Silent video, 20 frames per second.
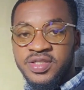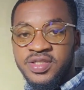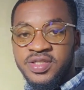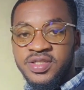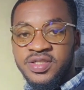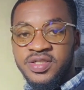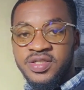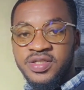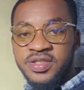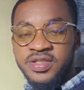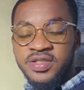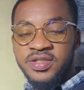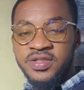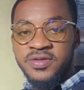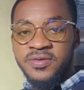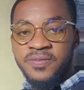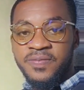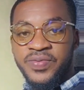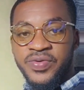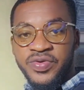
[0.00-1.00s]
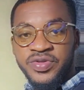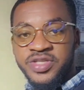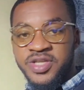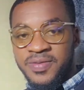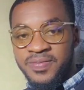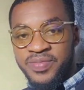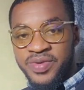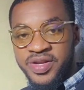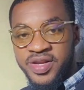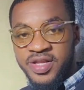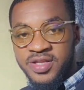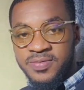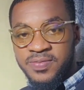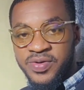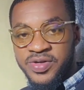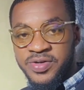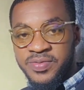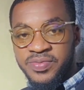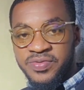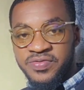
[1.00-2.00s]
the Putin Bennett
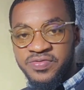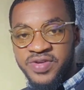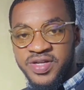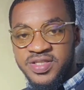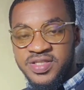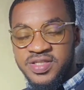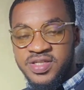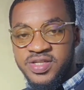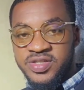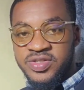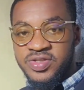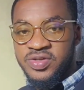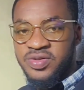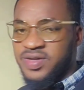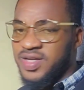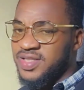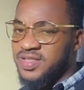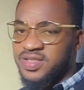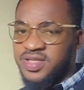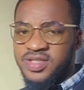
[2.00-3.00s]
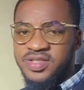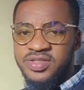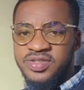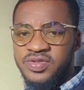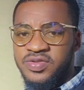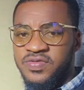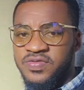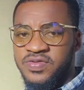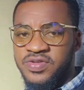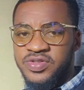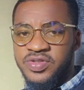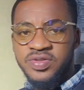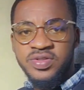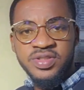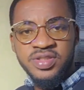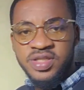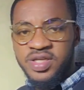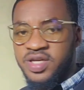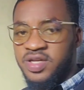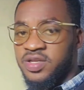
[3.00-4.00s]
portable ventilator, and so forth.
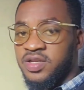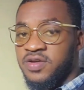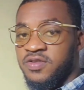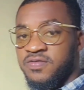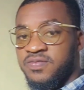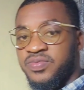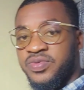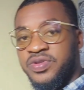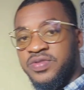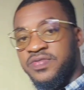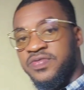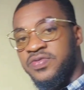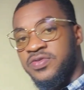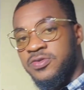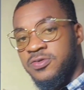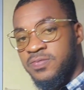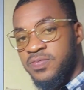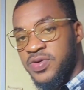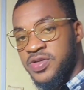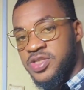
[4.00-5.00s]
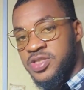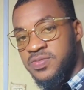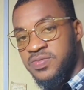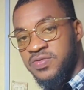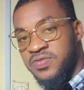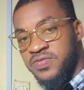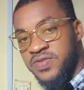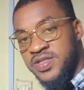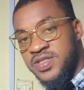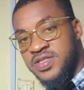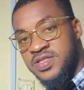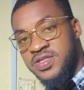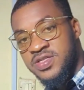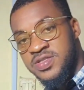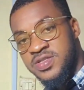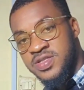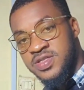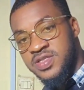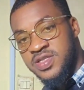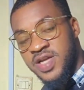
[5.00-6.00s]
So there are a lot of beautiful portable
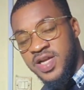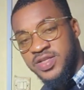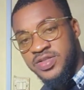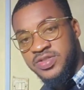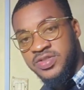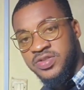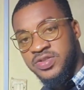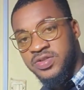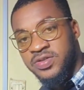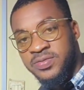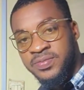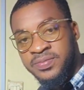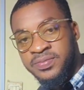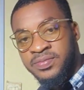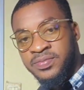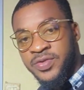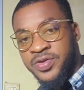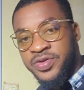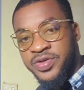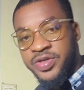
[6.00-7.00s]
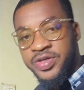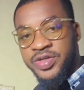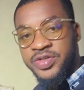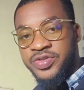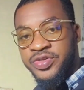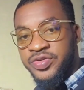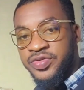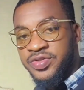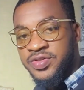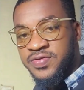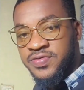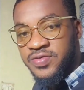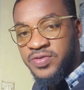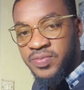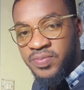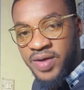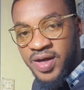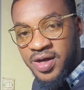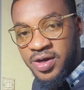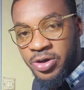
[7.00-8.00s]
ventilators that you can use
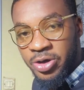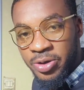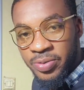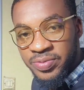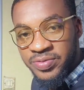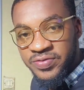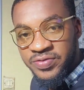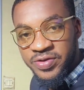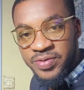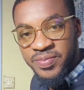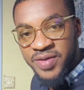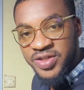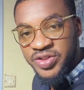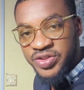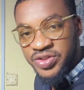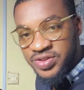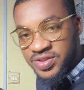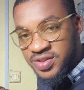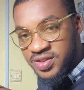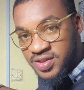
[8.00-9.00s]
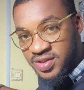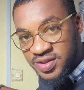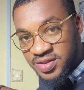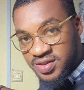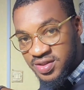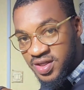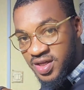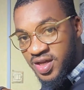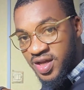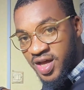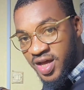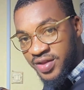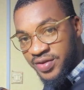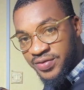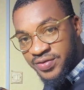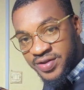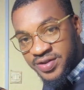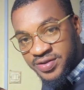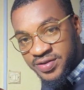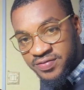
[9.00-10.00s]
for backups, for emergencies, and
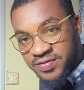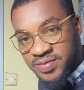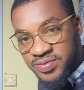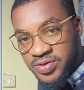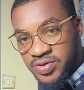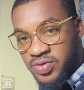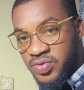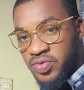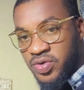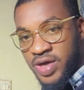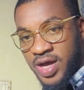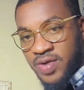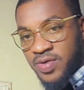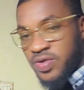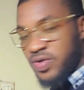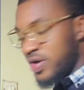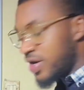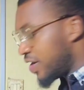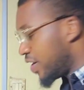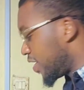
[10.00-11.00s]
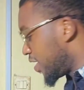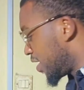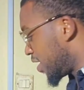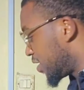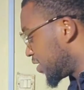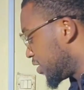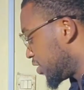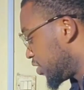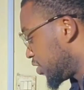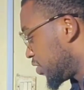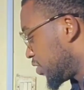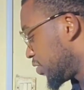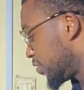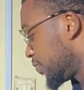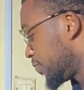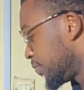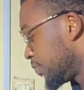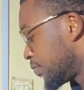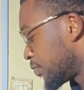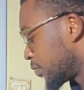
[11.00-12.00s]
the rest of them. So I'll go ahead and do
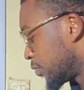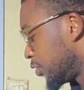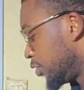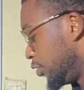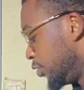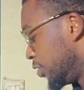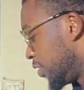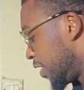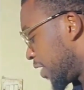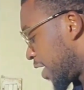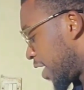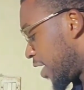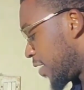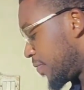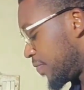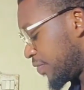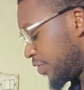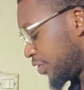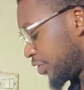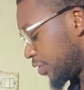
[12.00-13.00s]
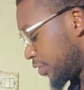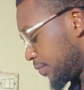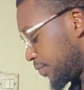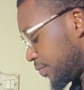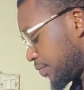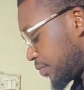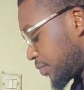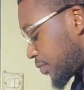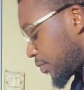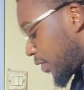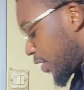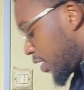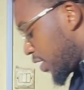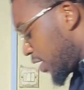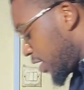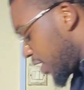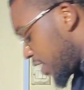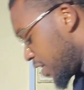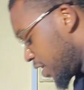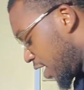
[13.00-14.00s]
the calibration.
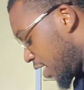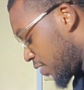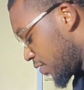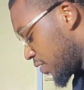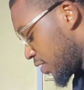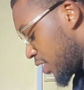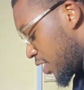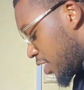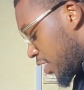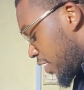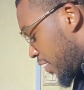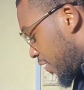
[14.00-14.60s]
Now,